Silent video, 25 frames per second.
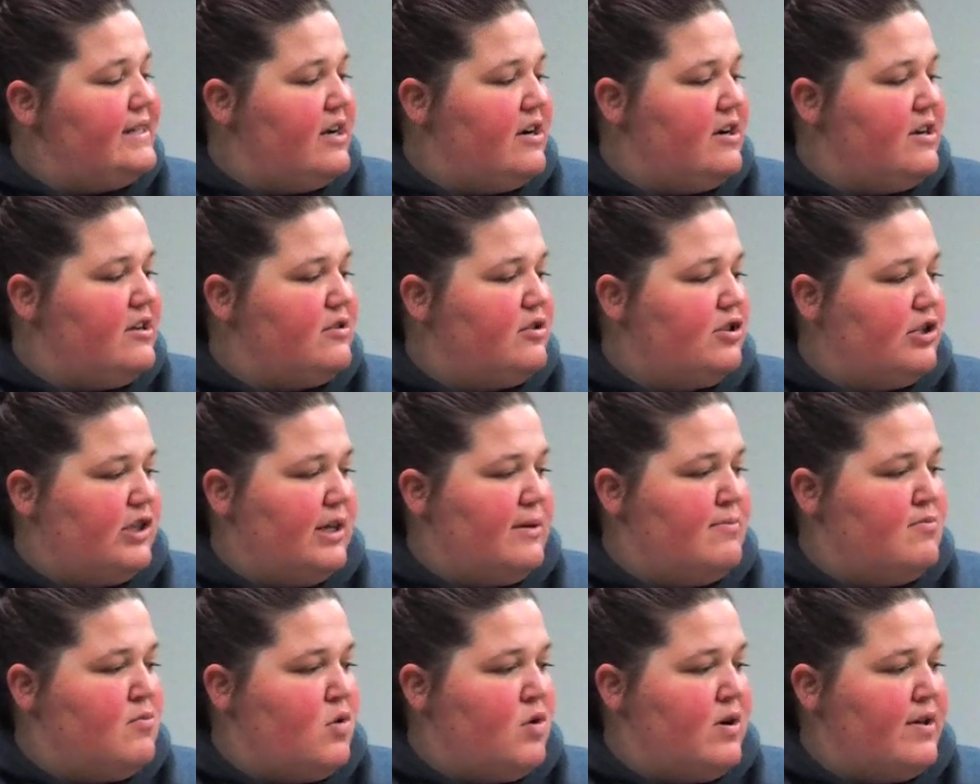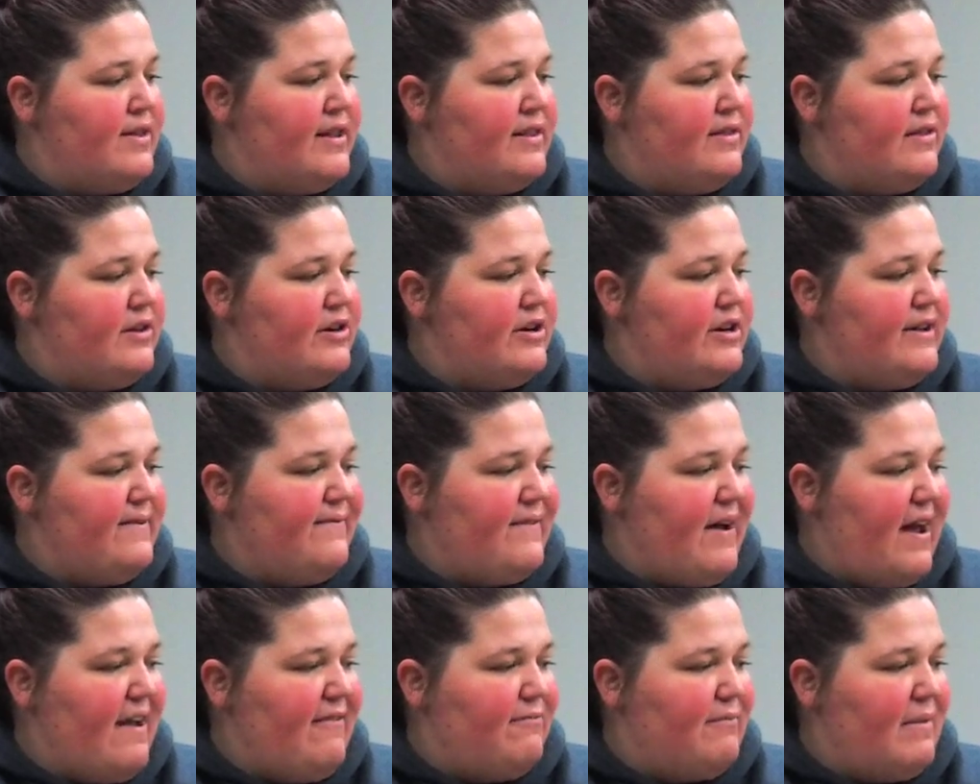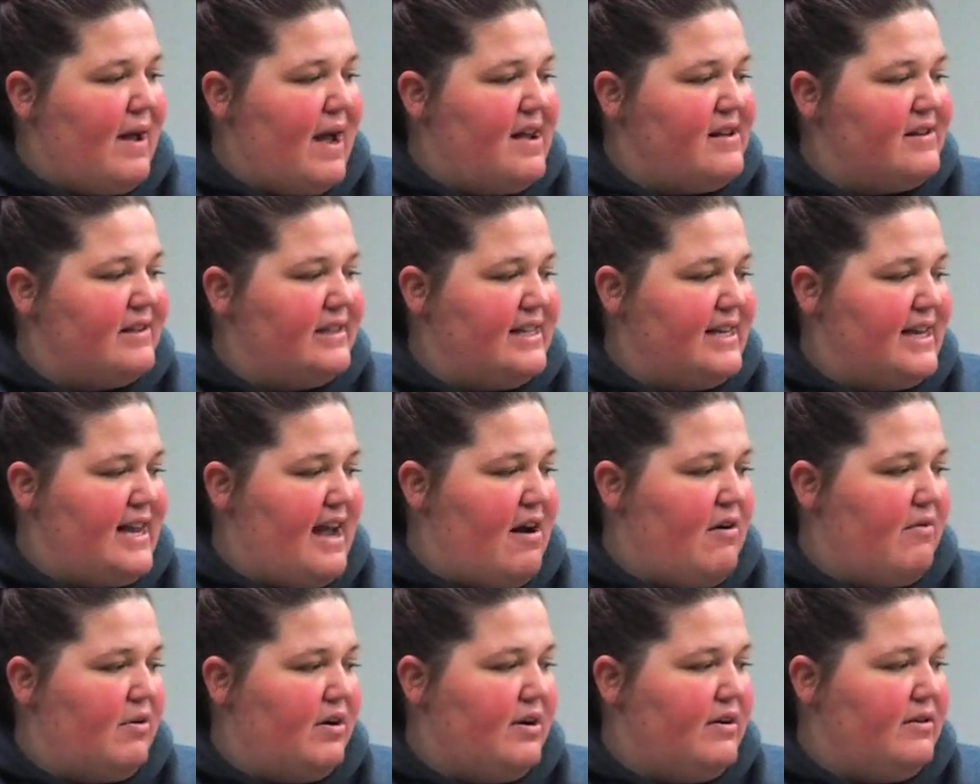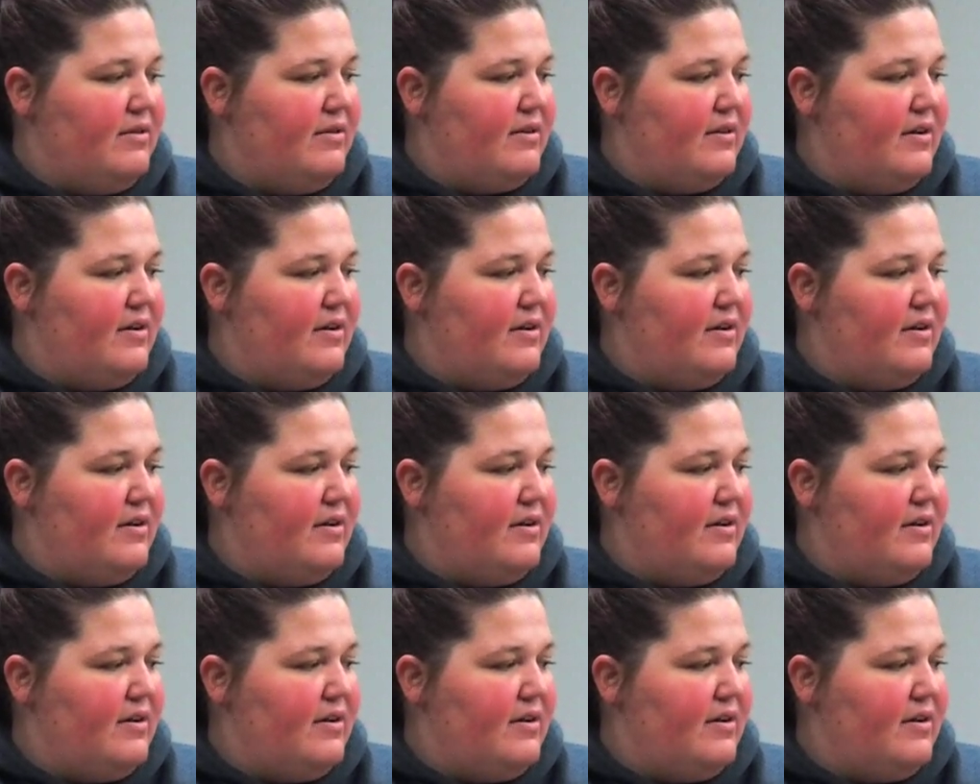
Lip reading: are usually more than 35 miles an hour.